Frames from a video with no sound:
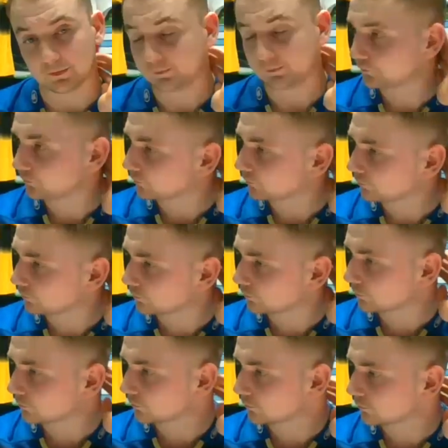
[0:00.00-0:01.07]
The final.
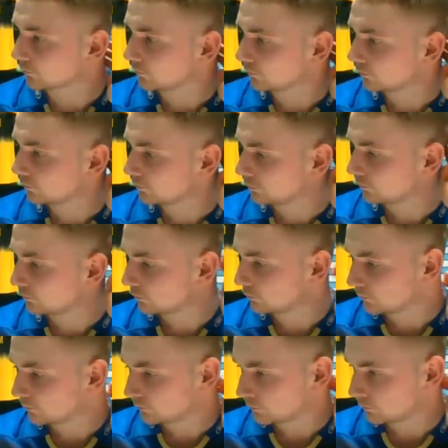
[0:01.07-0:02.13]
They
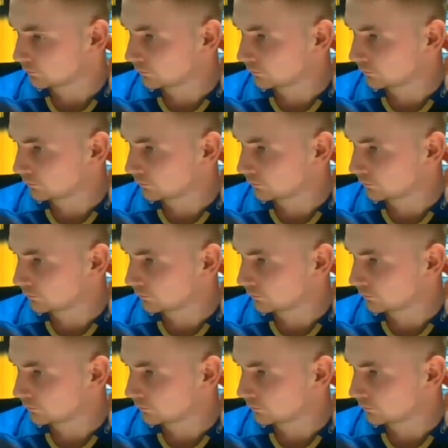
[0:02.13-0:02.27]
have then